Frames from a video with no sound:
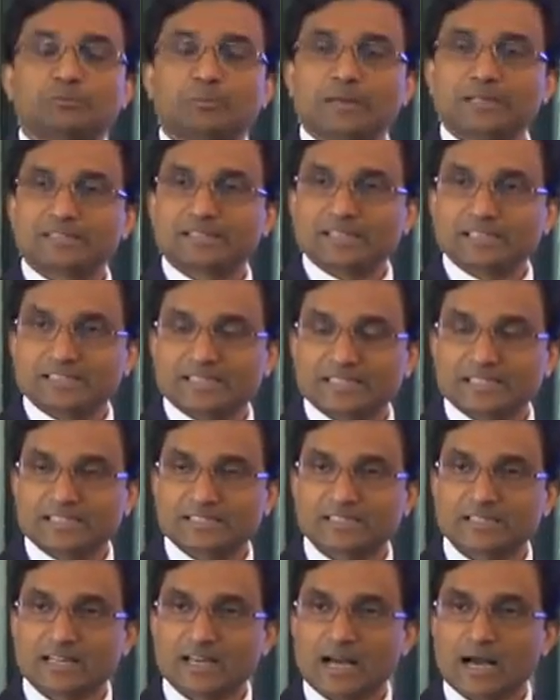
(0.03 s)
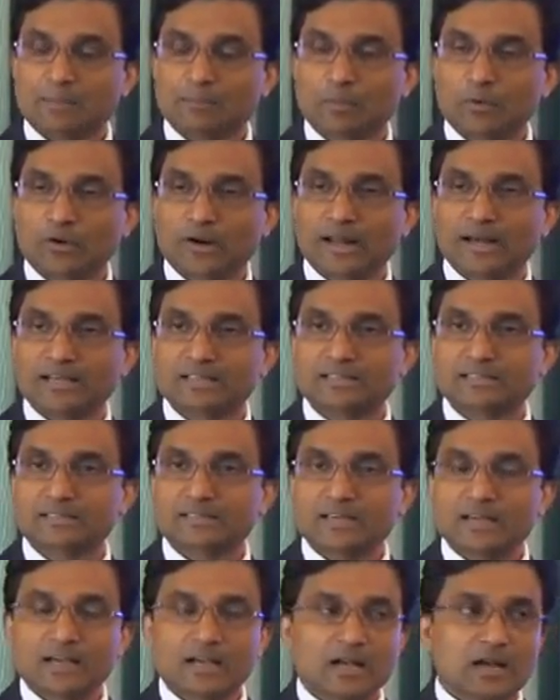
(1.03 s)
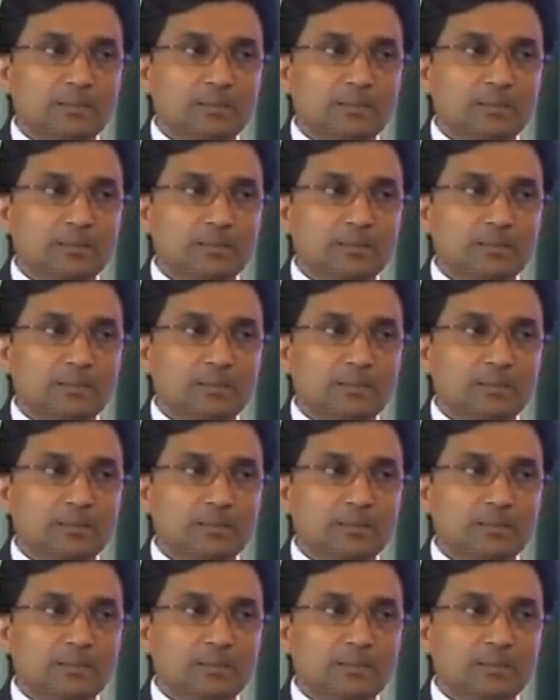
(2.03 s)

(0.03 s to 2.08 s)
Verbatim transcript: blessings is upon us.